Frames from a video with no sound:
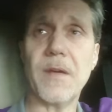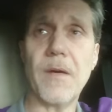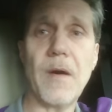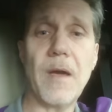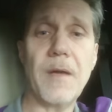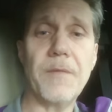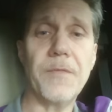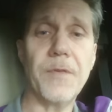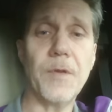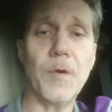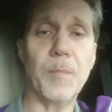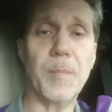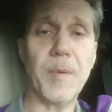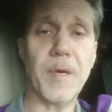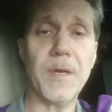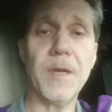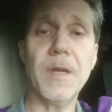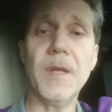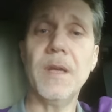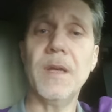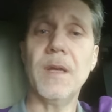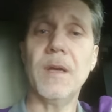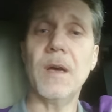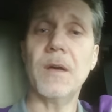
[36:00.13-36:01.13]
how I feel. But
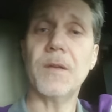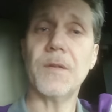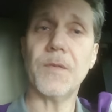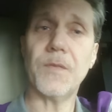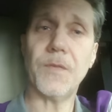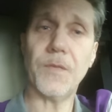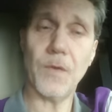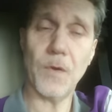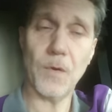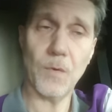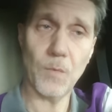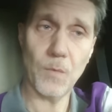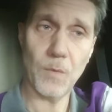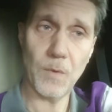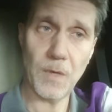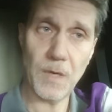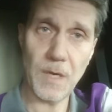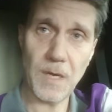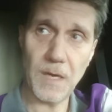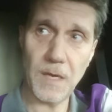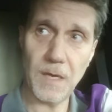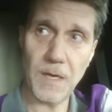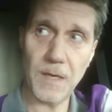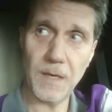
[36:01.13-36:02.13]
so
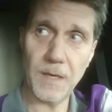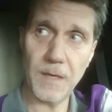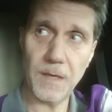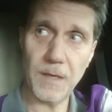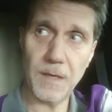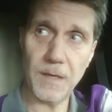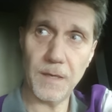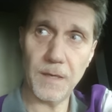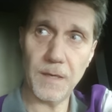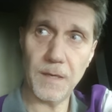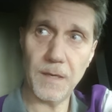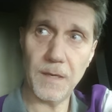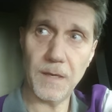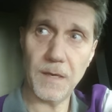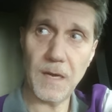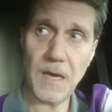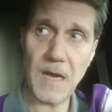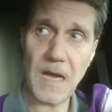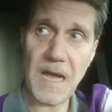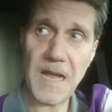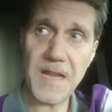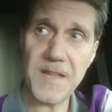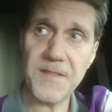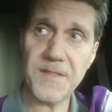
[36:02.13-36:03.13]

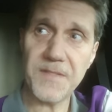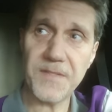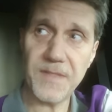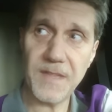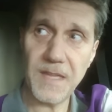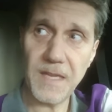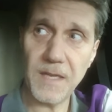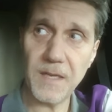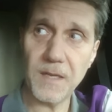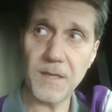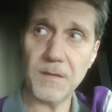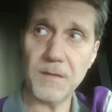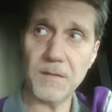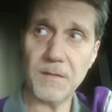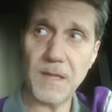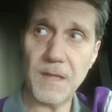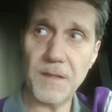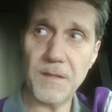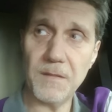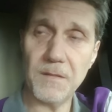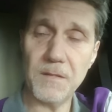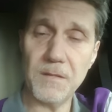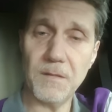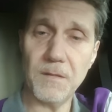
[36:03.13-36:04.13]
I think
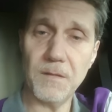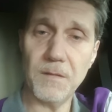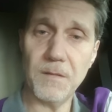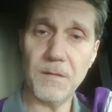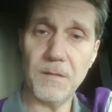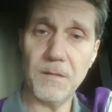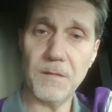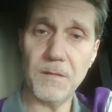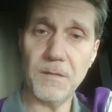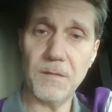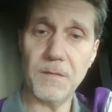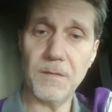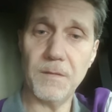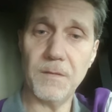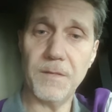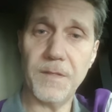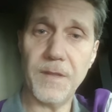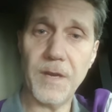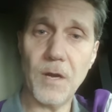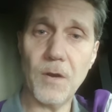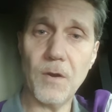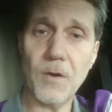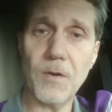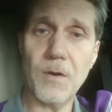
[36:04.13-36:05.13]
that
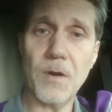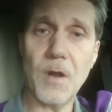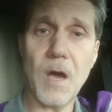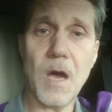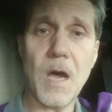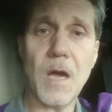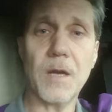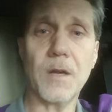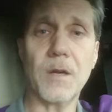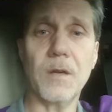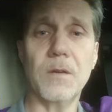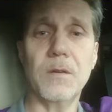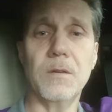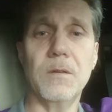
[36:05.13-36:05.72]
they're not,